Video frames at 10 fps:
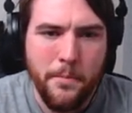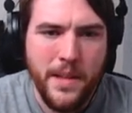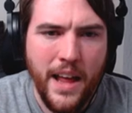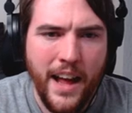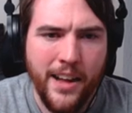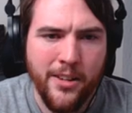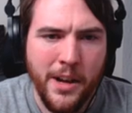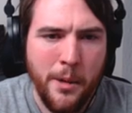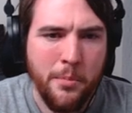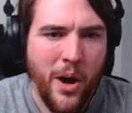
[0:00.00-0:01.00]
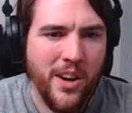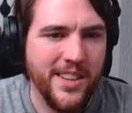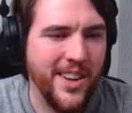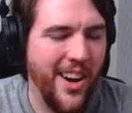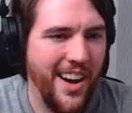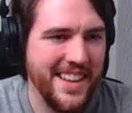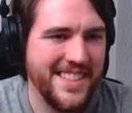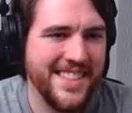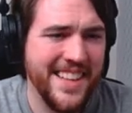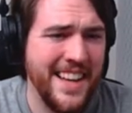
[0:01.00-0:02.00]
Hiring a bard
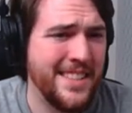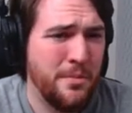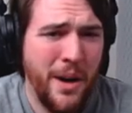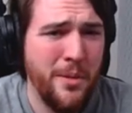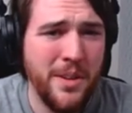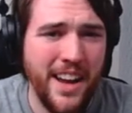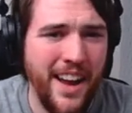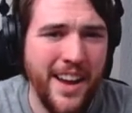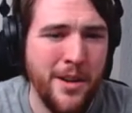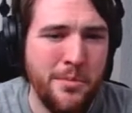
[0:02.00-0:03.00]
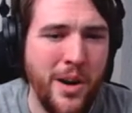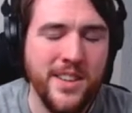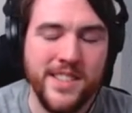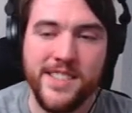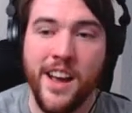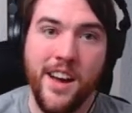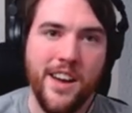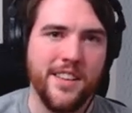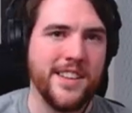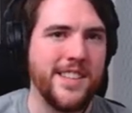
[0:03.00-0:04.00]
costs less. Why would I hire bards?
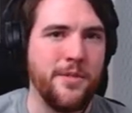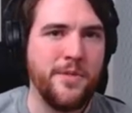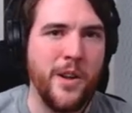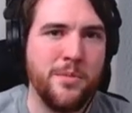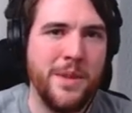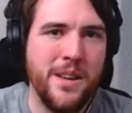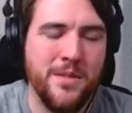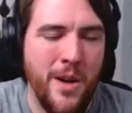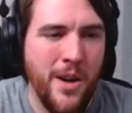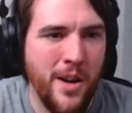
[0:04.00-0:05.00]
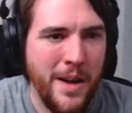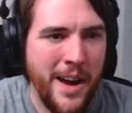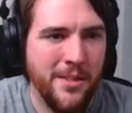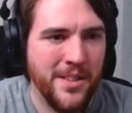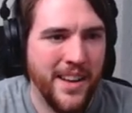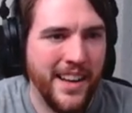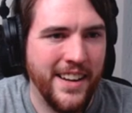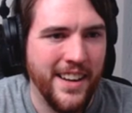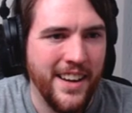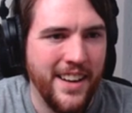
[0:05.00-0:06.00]
Unless they follow me around,
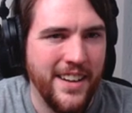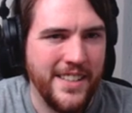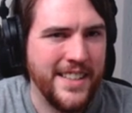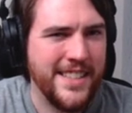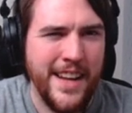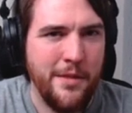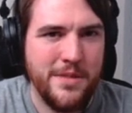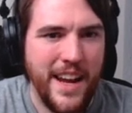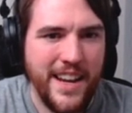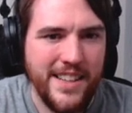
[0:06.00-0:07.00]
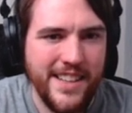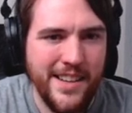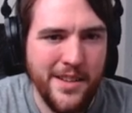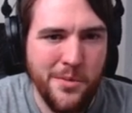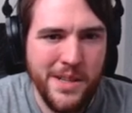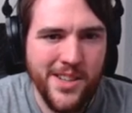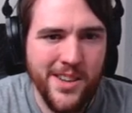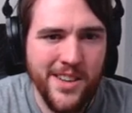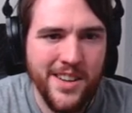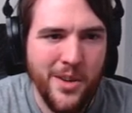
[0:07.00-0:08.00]
like, is his name Daisy in The
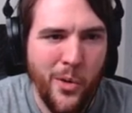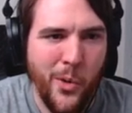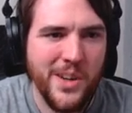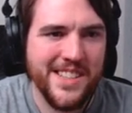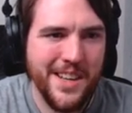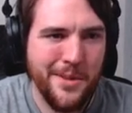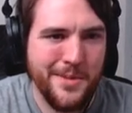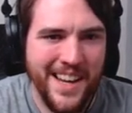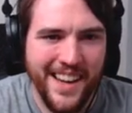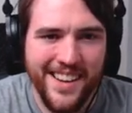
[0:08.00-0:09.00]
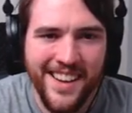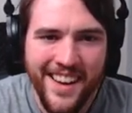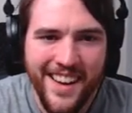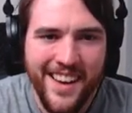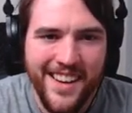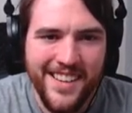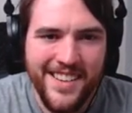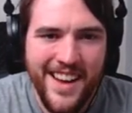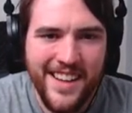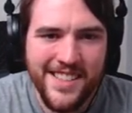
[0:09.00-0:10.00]
Witcher? Horse lifting.
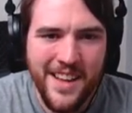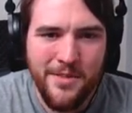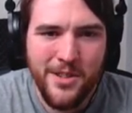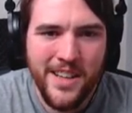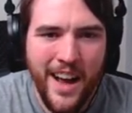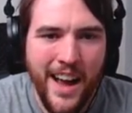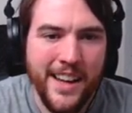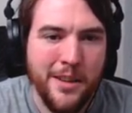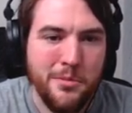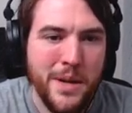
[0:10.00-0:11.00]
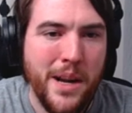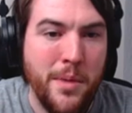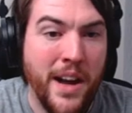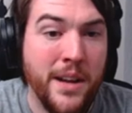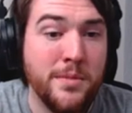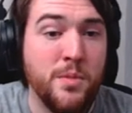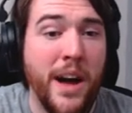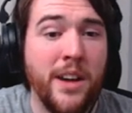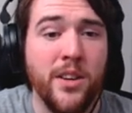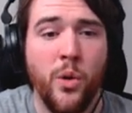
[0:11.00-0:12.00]
Next level, Guy can up items
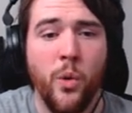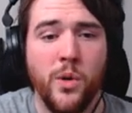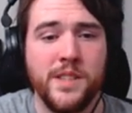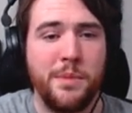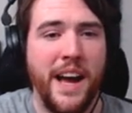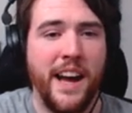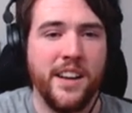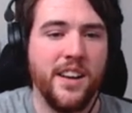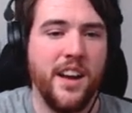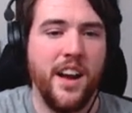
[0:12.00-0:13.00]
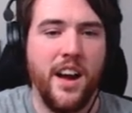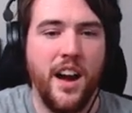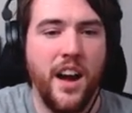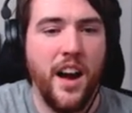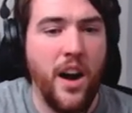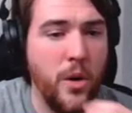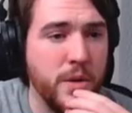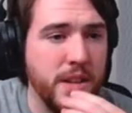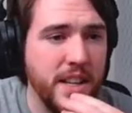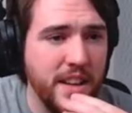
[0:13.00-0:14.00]
while on horseback.
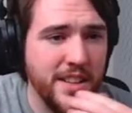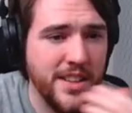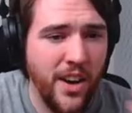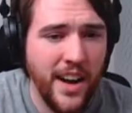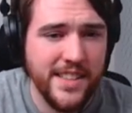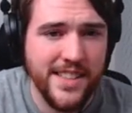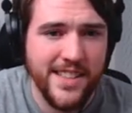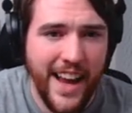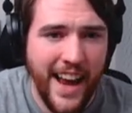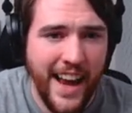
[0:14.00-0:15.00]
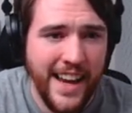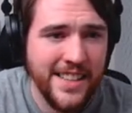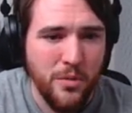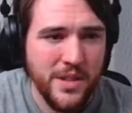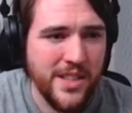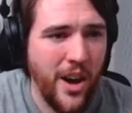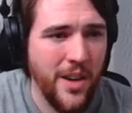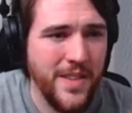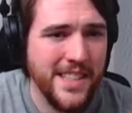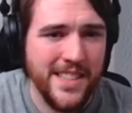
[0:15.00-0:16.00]
Oh, did it cost 8? That's
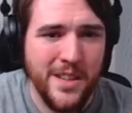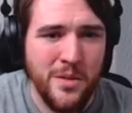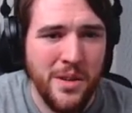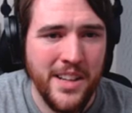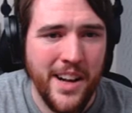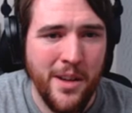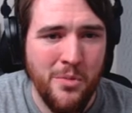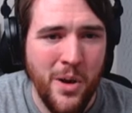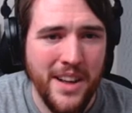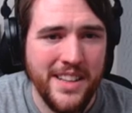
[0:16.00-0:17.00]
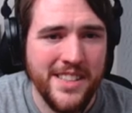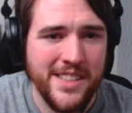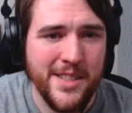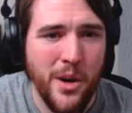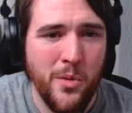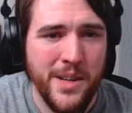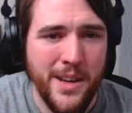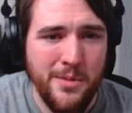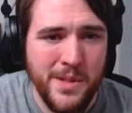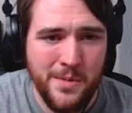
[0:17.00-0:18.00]
obviously the one that I want. It's so
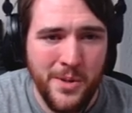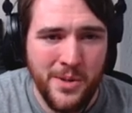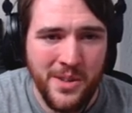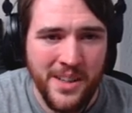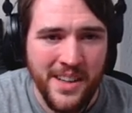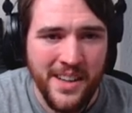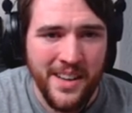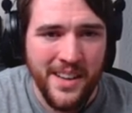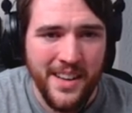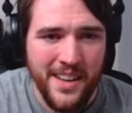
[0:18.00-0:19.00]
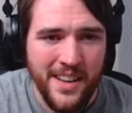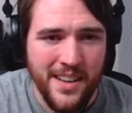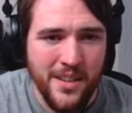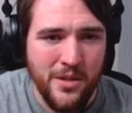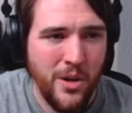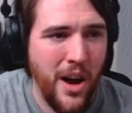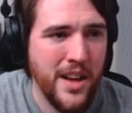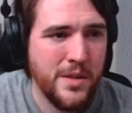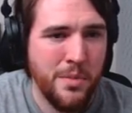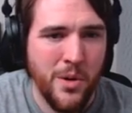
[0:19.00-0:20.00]
useful.
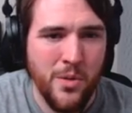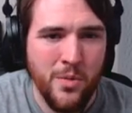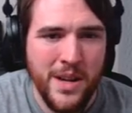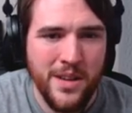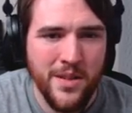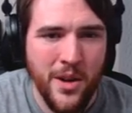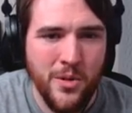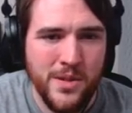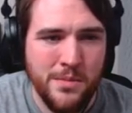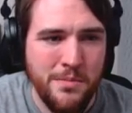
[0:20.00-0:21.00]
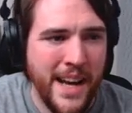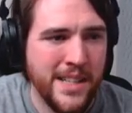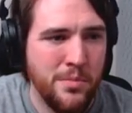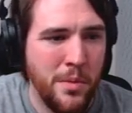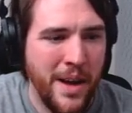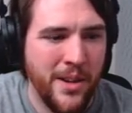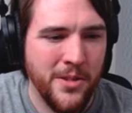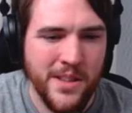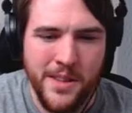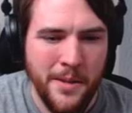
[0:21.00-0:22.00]
Crossbow reloads, maximum
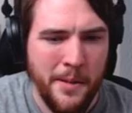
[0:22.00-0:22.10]
health.